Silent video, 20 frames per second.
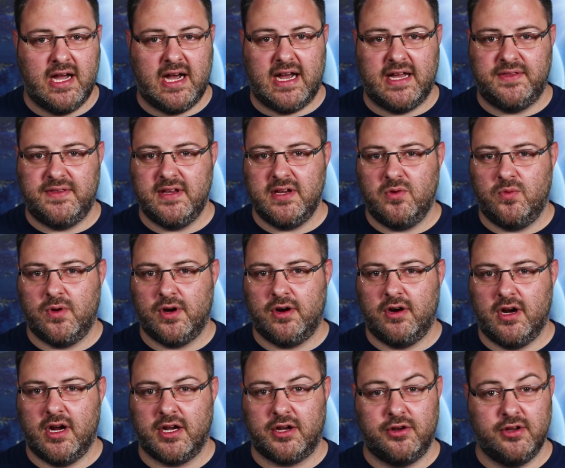I think
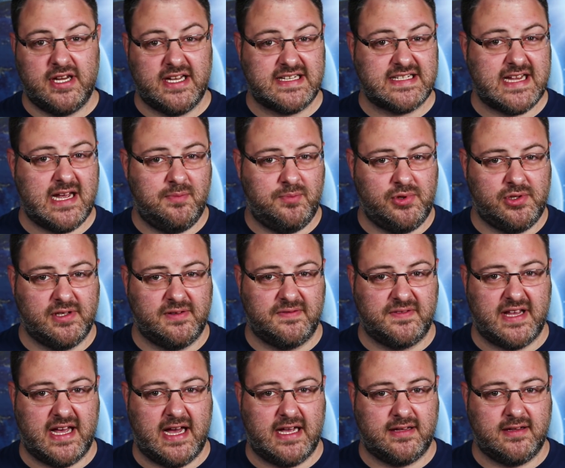we're a good example
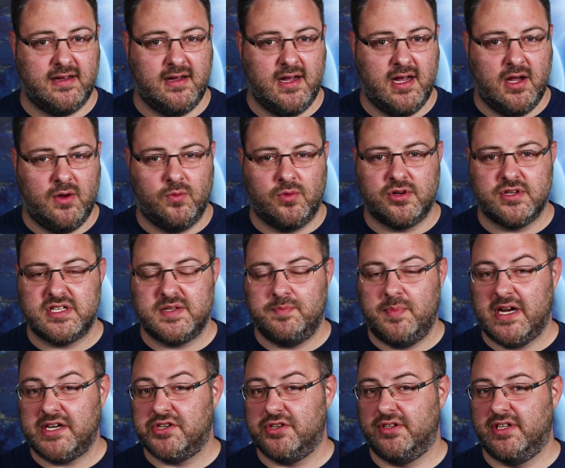of that. We're
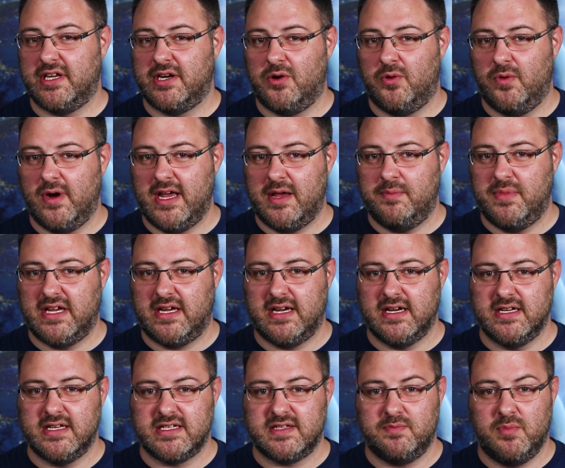special in a way
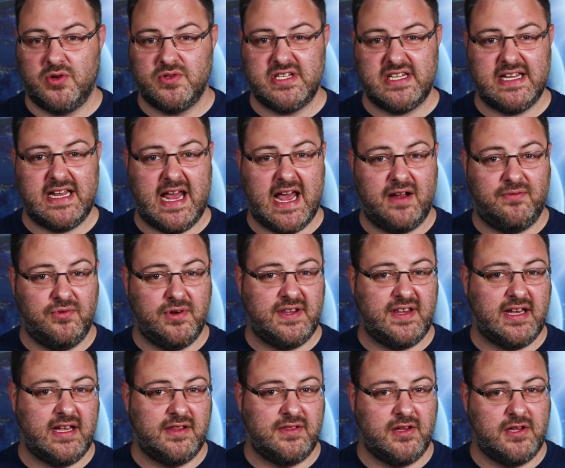because mostly
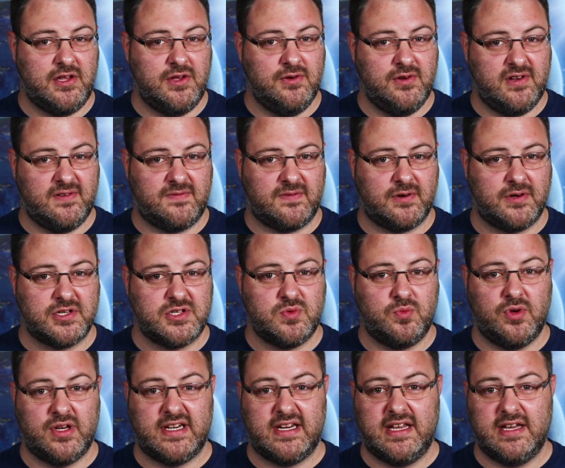everything in the
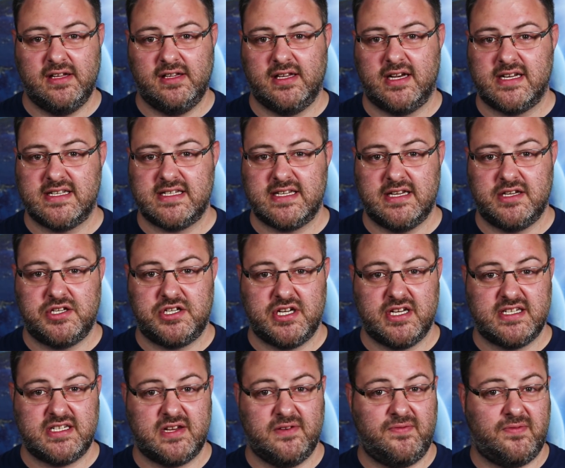universe would kill us in
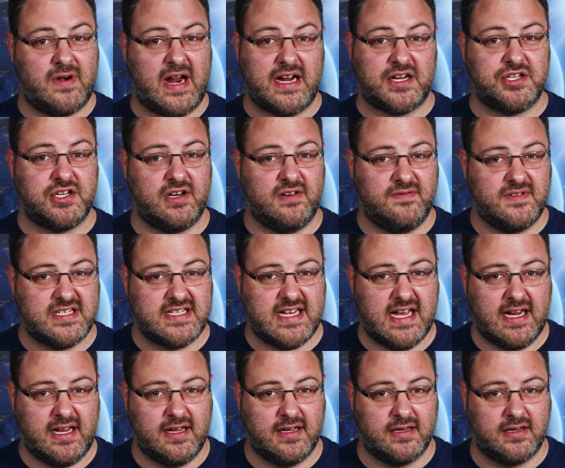just a fraction of a
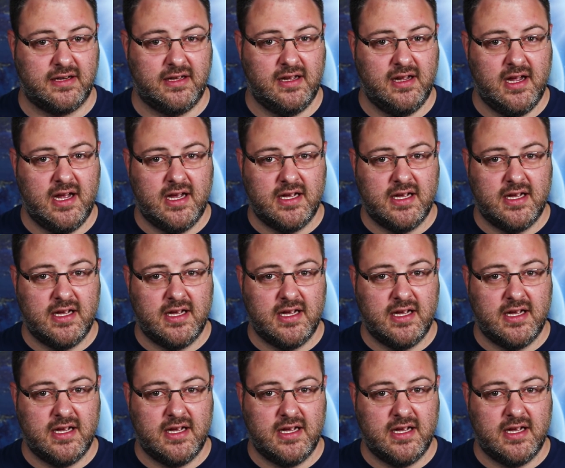second.